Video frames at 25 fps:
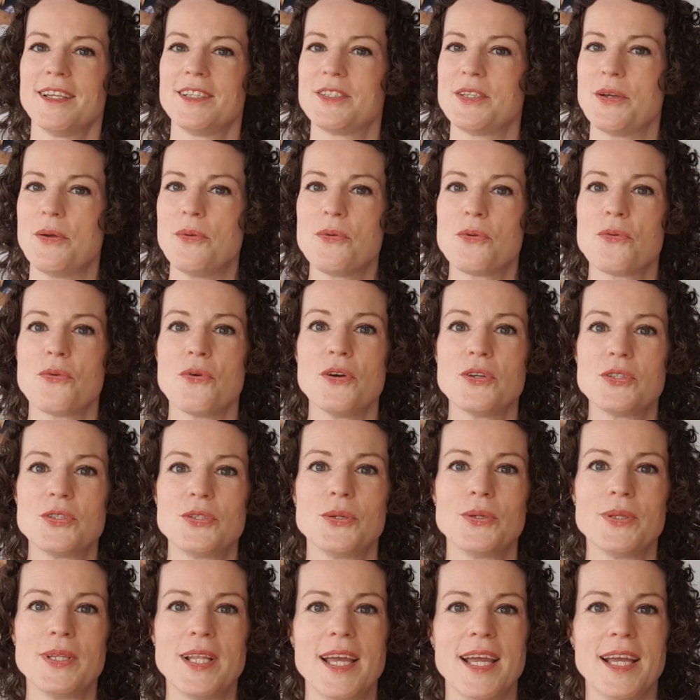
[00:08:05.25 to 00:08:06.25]
Don't cross
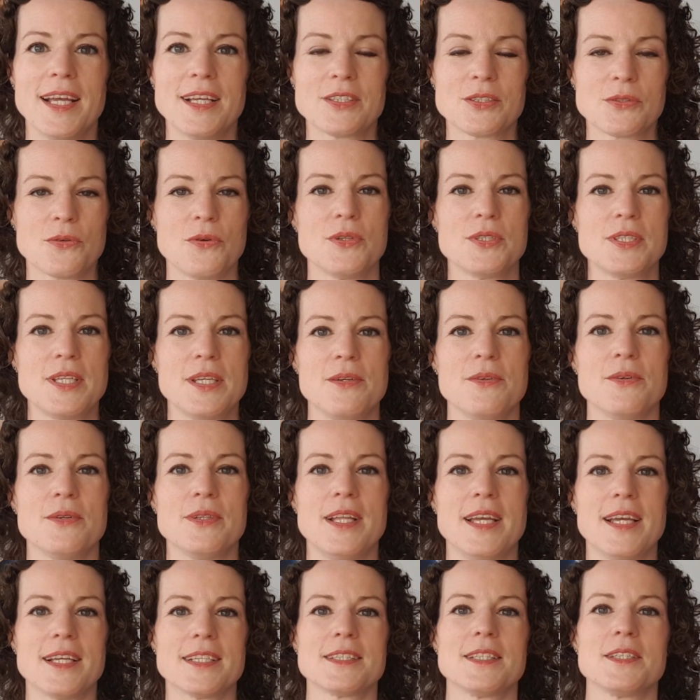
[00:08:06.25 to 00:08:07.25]
your legs. Crossing your
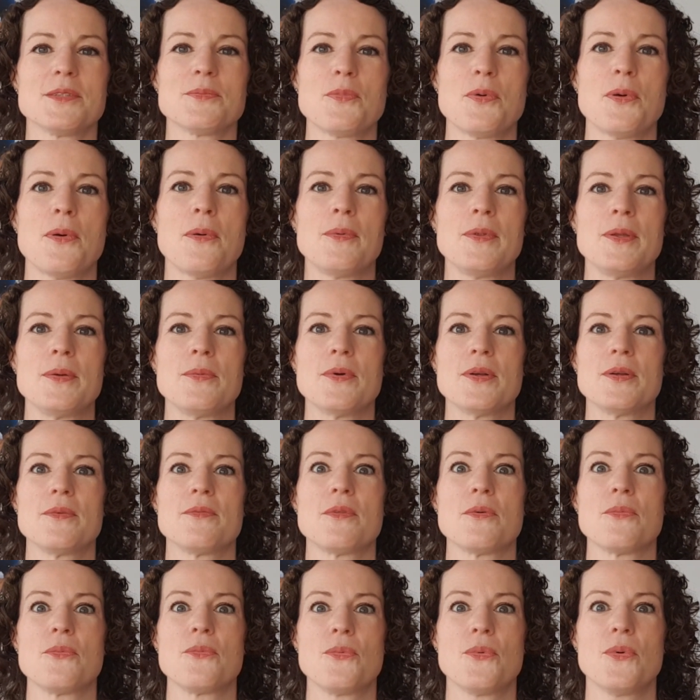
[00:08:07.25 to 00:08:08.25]
legs is probably one
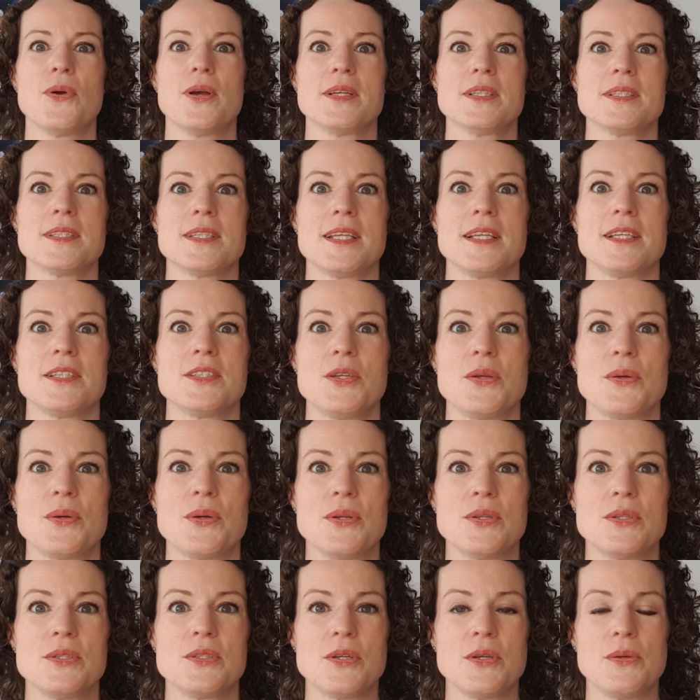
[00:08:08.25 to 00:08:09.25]
of the worst things you
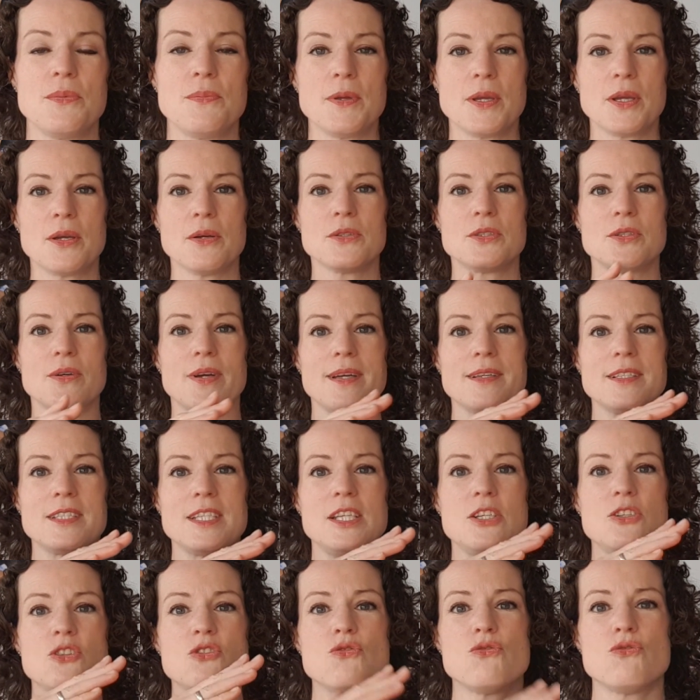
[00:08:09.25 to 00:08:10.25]
can do, because you're
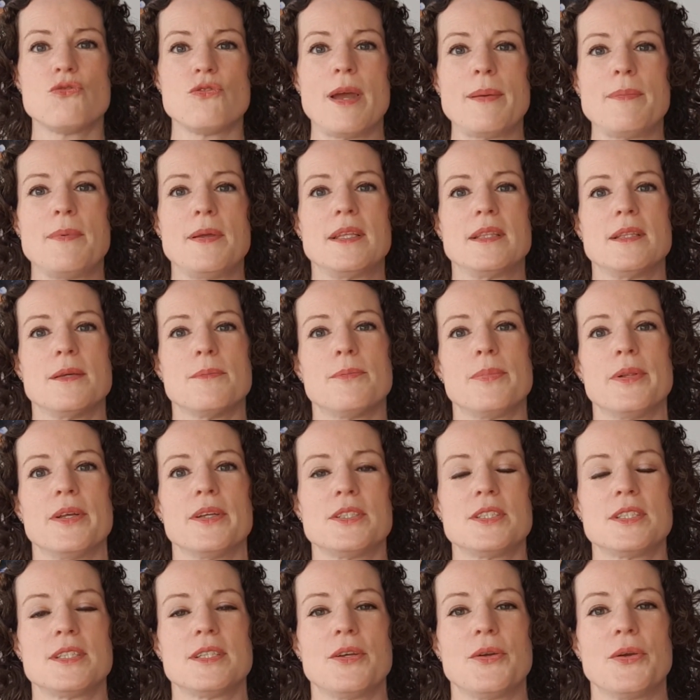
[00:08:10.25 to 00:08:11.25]
actually trapping the
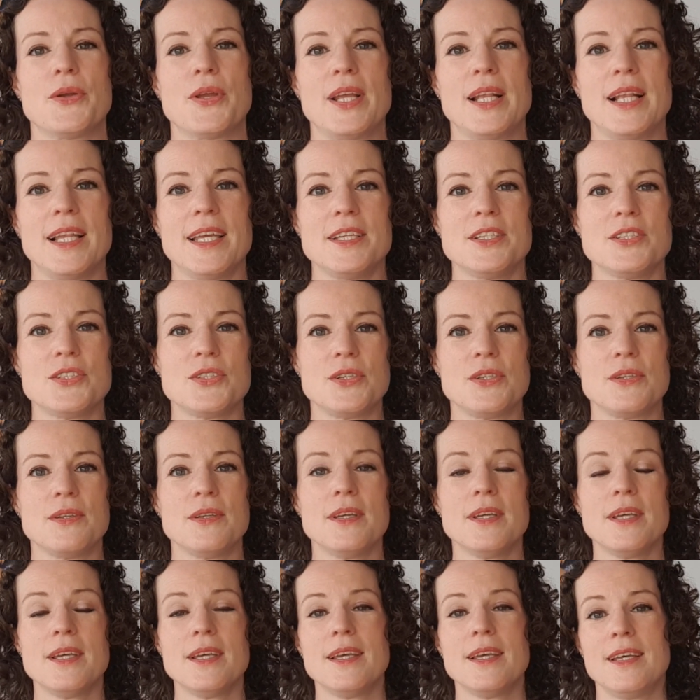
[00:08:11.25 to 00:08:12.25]
blood circulation,
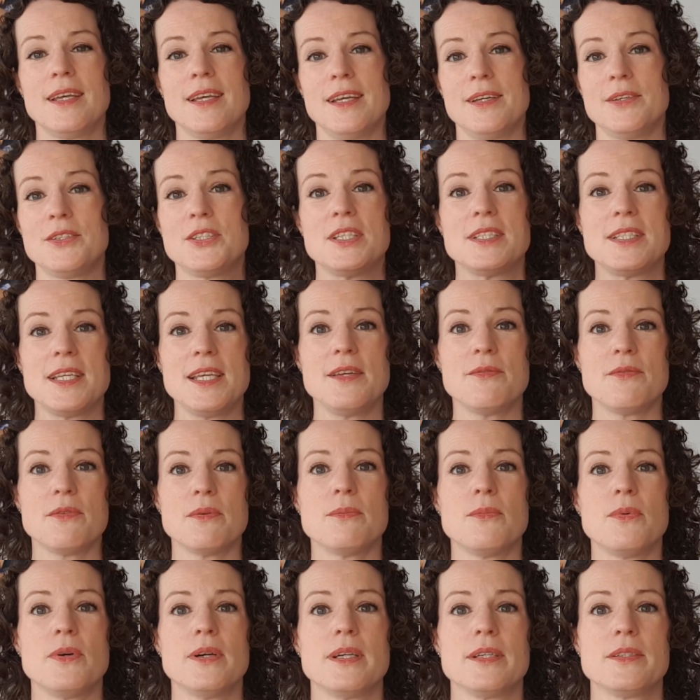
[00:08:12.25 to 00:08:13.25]
which is
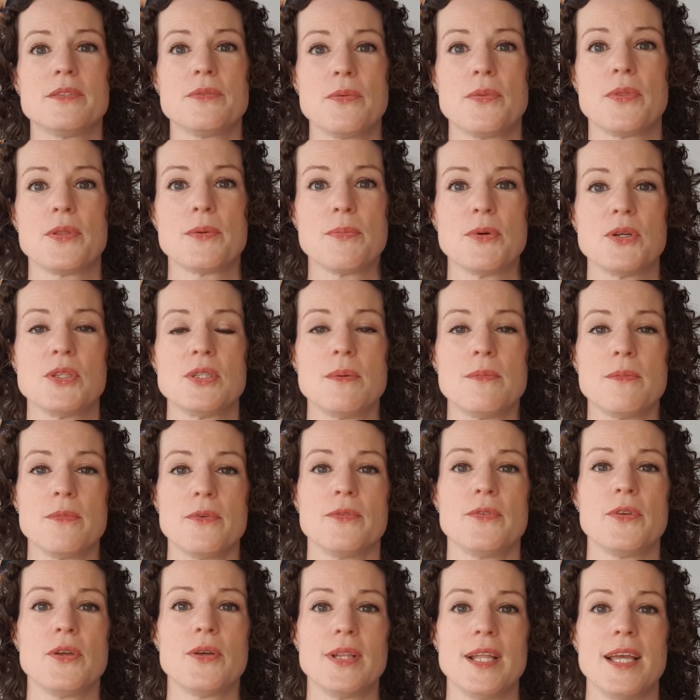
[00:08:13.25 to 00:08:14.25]
even worse for the bottom
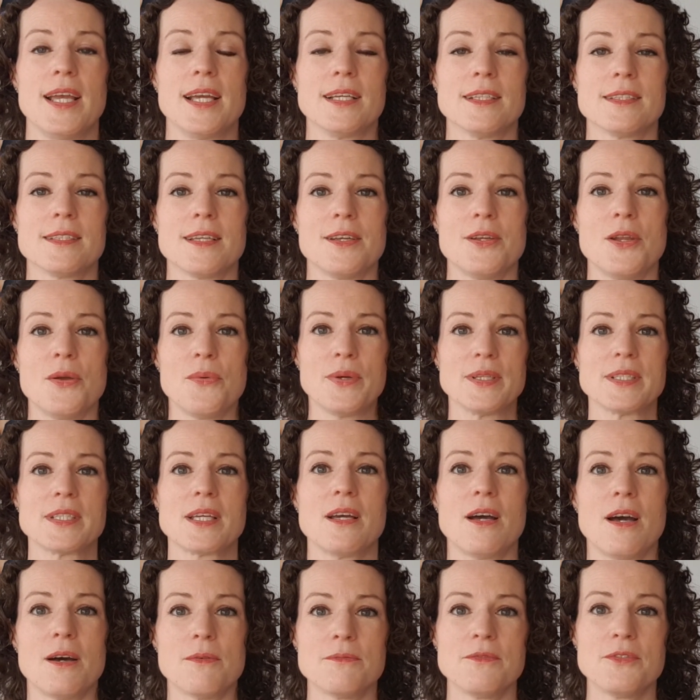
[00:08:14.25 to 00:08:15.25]
of your legs. I know it's
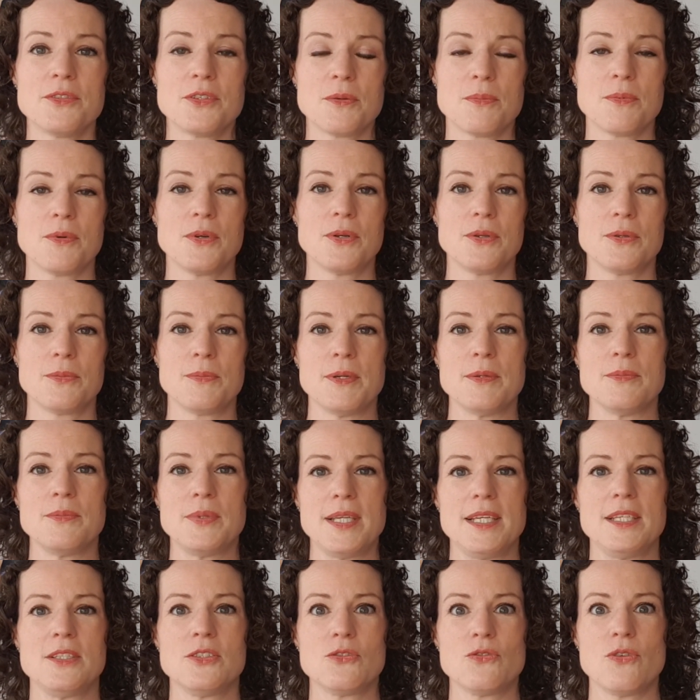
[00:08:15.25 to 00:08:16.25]
comfortable, but
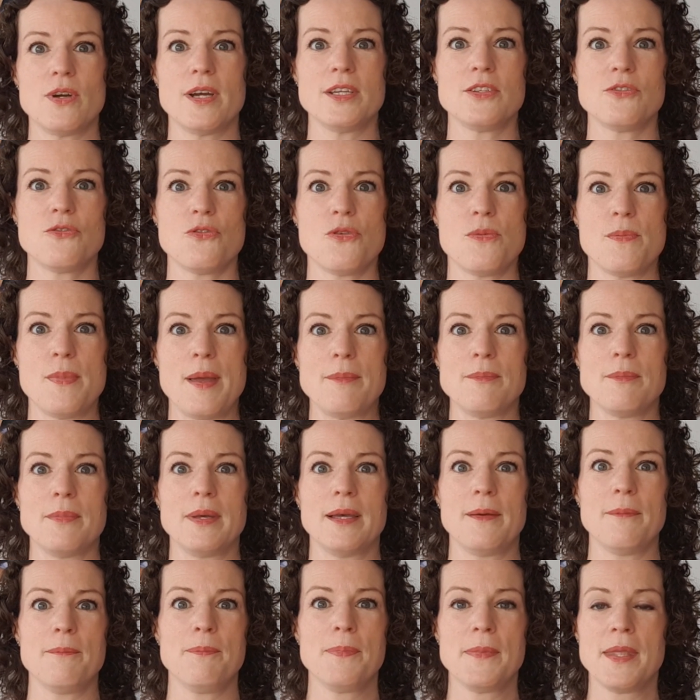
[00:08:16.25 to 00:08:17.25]
please try to
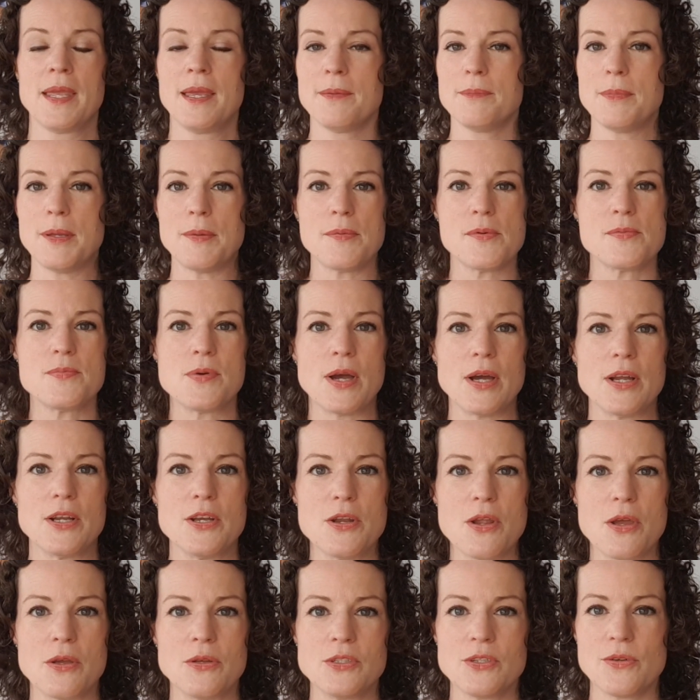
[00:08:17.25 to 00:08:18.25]
remember, maybe put a
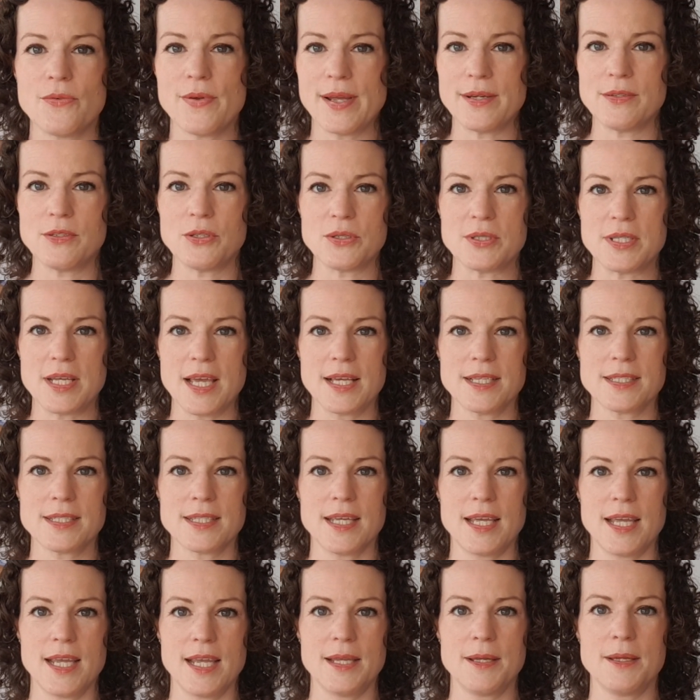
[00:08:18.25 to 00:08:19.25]
note around your desk,
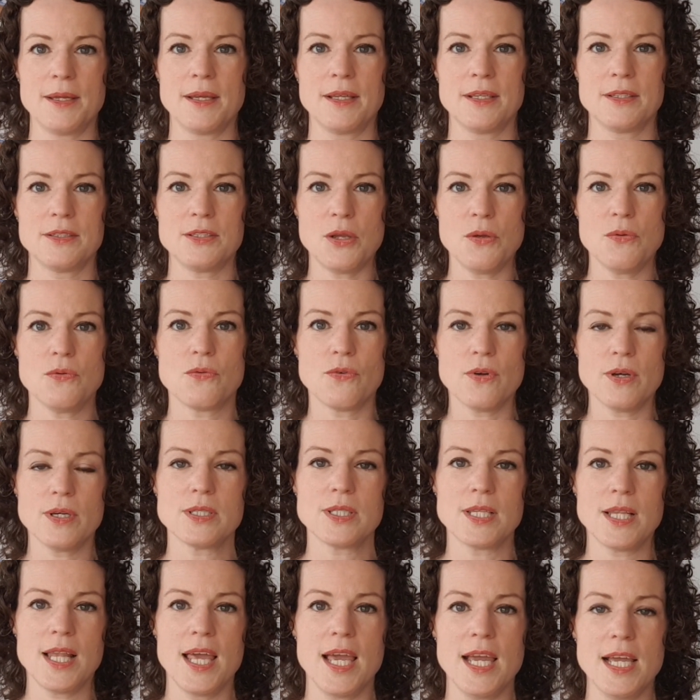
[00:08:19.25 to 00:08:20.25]
say, don't
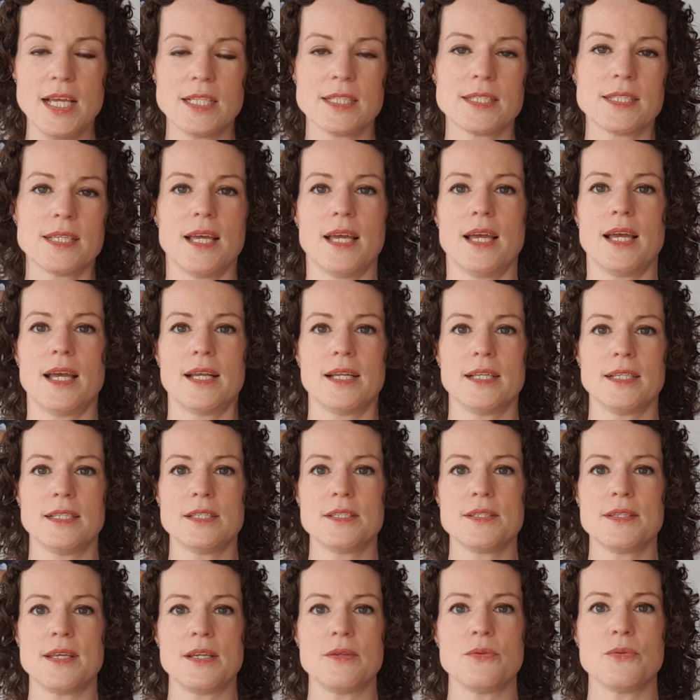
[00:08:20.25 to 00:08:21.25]
cross legs, and
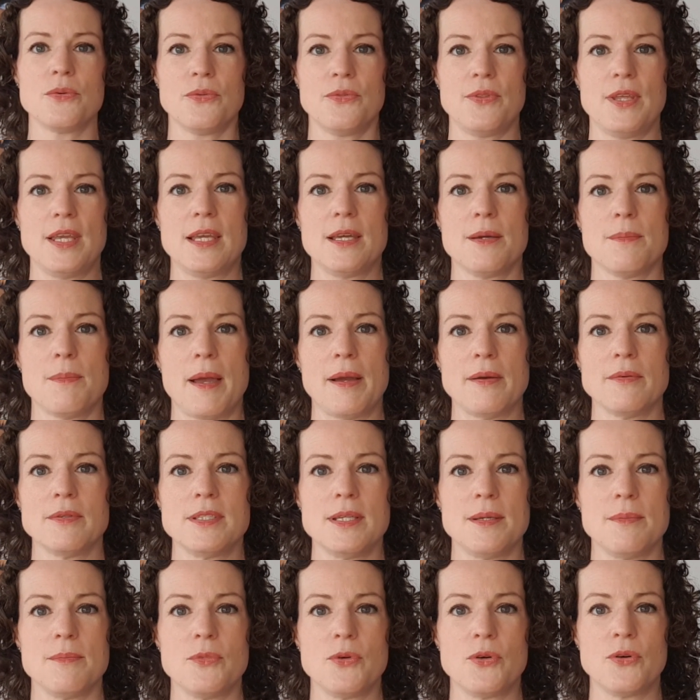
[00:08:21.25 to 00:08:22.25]
then you'll think
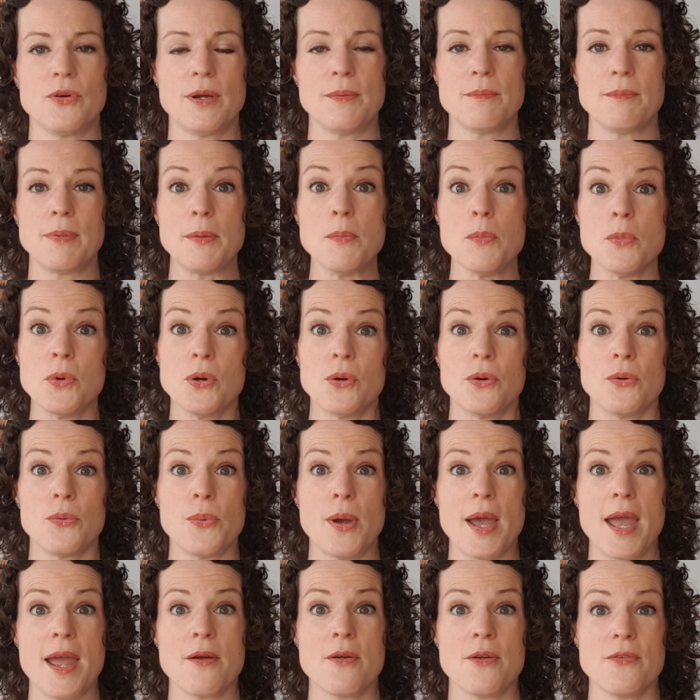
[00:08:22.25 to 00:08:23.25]
about it more and be more
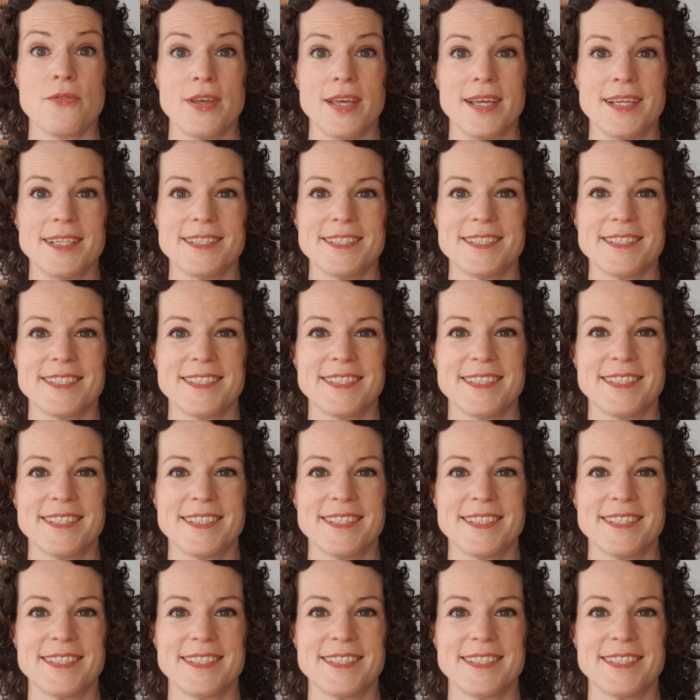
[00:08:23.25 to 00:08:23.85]
aware of it.